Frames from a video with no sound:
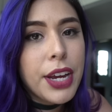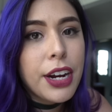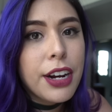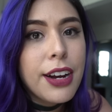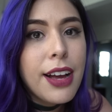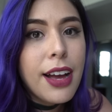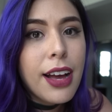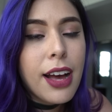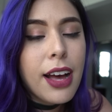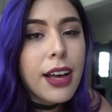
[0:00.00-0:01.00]
their
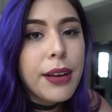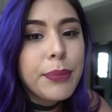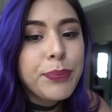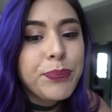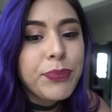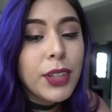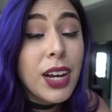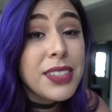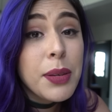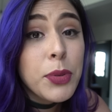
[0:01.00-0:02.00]
um,
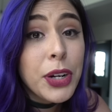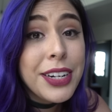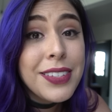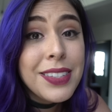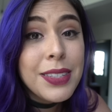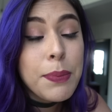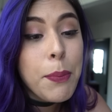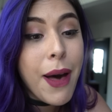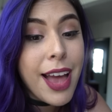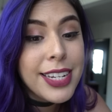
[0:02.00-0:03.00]
concept artists,
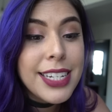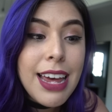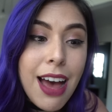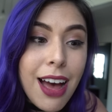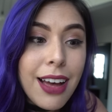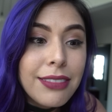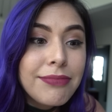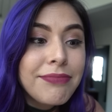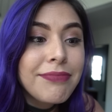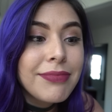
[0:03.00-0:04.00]
but
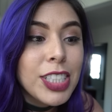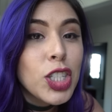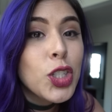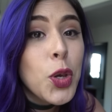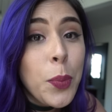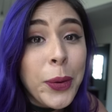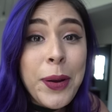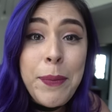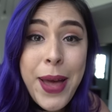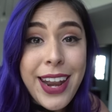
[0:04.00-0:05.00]
um, super
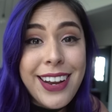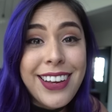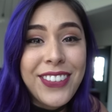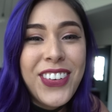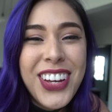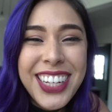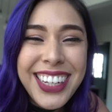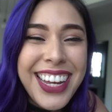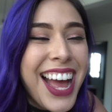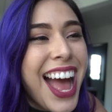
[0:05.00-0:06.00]
competitive.
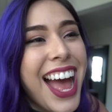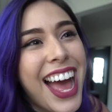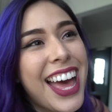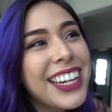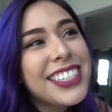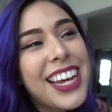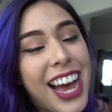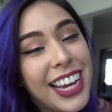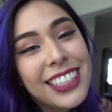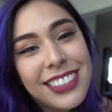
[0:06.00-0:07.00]
And
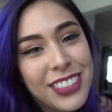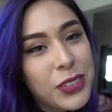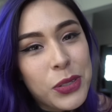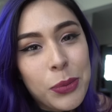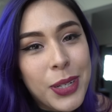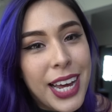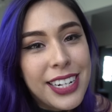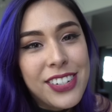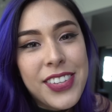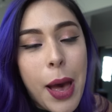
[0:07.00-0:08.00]
I YouTube kind
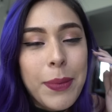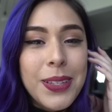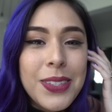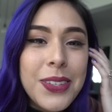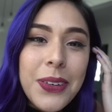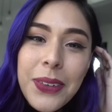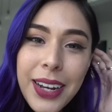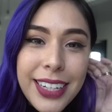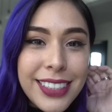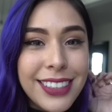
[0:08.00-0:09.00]
of just happened, so
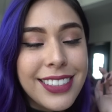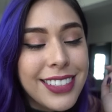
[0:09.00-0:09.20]
I